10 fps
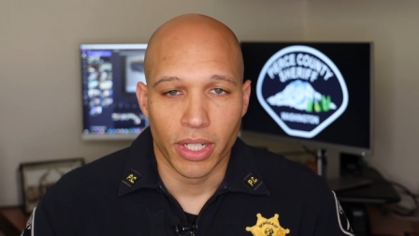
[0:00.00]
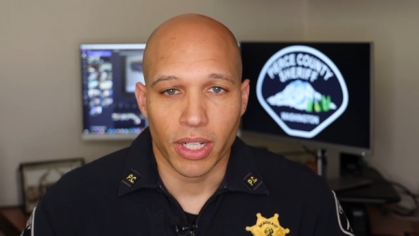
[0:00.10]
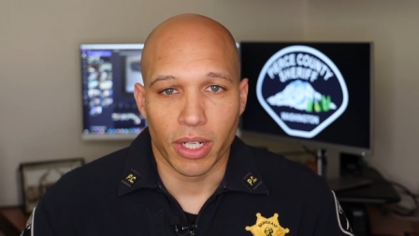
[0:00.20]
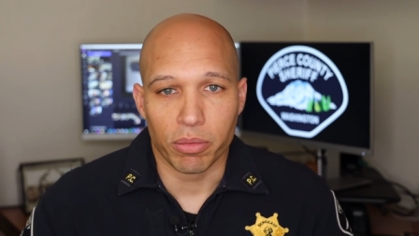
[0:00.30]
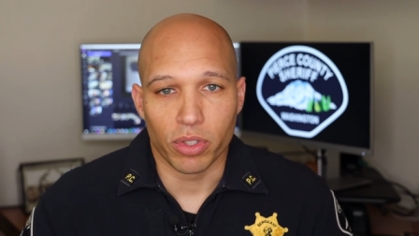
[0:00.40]

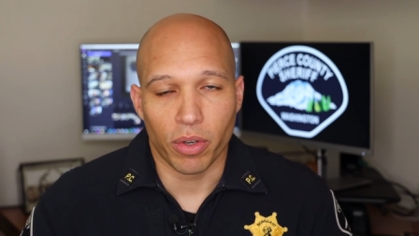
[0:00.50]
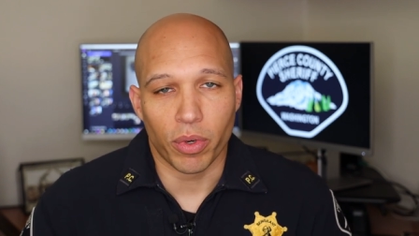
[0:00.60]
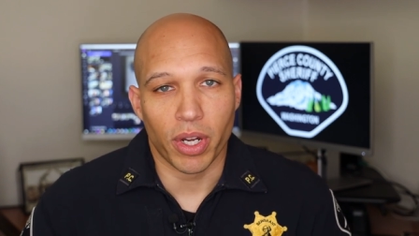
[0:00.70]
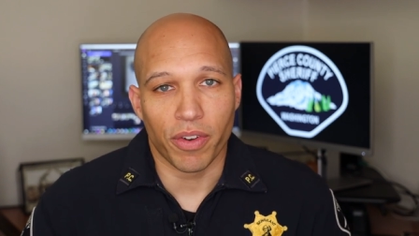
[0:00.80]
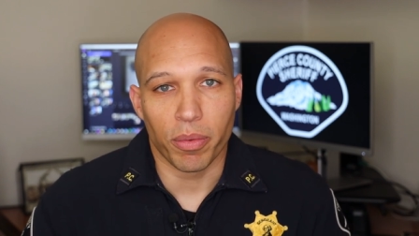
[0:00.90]
Um, so I
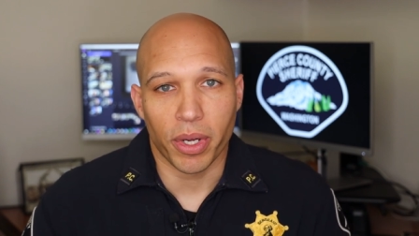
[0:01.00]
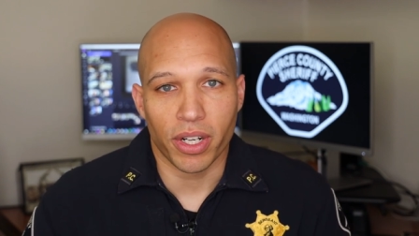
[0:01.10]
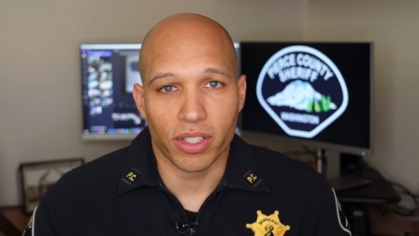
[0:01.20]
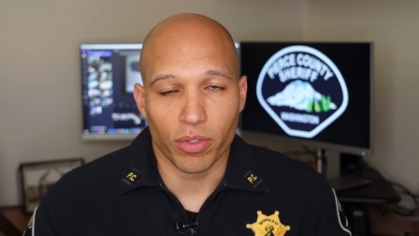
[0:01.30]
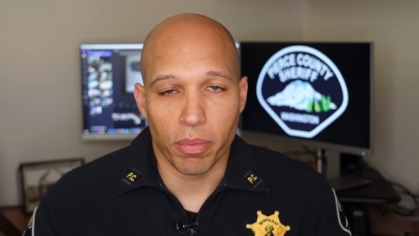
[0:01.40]
want
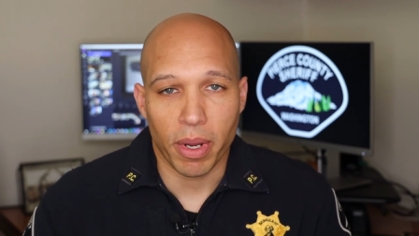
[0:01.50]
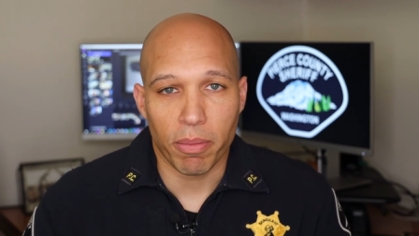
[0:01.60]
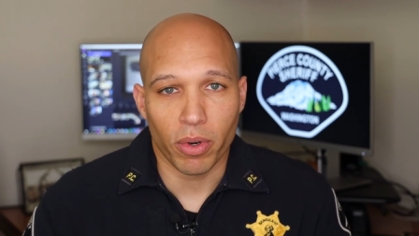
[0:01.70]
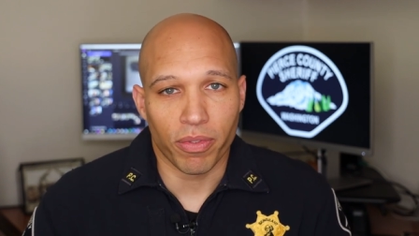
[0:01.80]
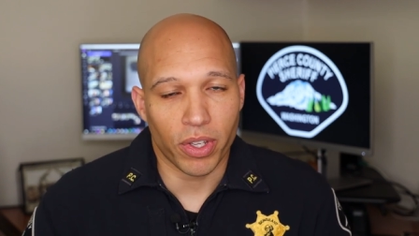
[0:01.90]
everybody to
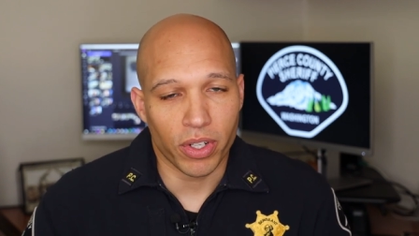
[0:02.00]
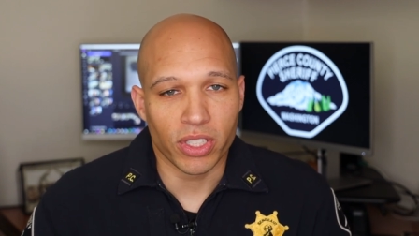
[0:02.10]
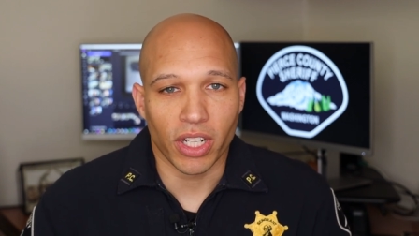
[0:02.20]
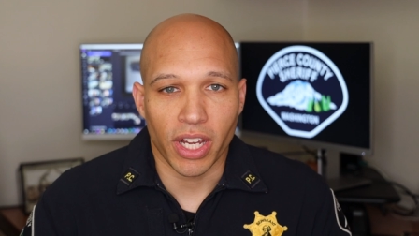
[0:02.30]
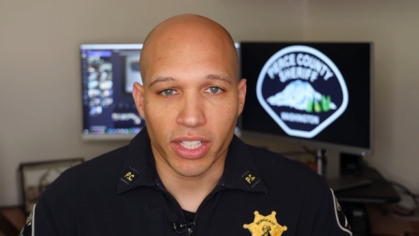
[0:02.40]
remember, if there
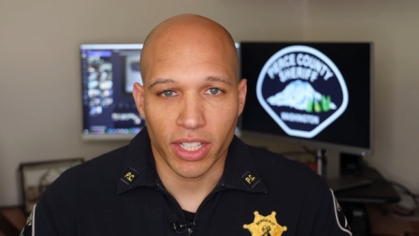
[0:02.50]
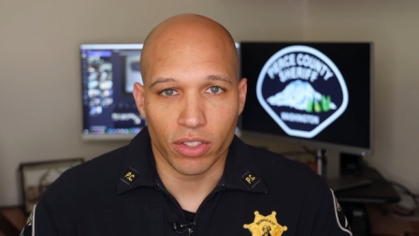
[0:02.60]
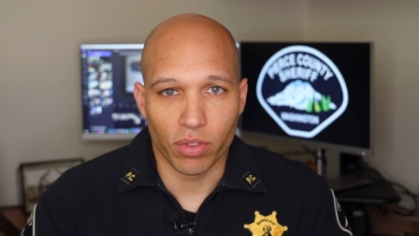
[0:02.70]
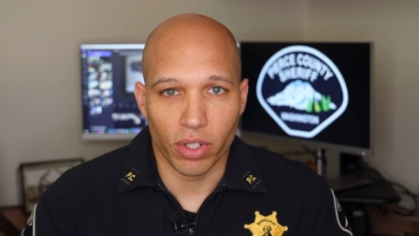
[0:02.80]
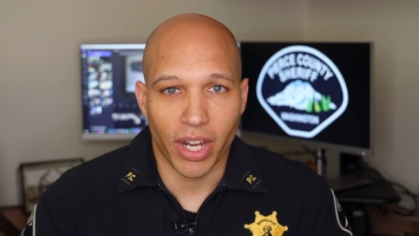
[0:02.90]
is a
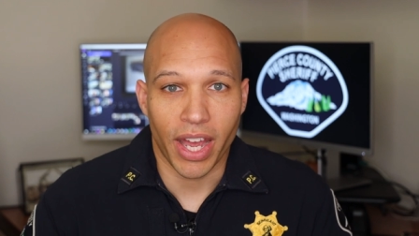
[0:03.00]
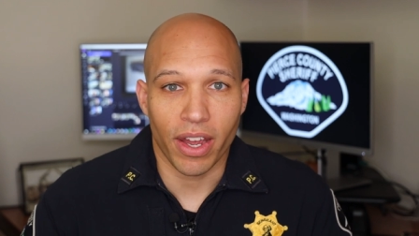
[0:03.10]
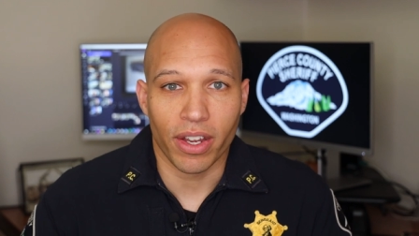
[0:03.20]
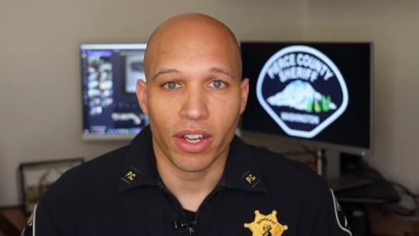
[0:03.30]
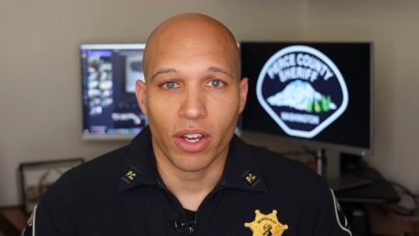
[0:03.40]
lockdown drill at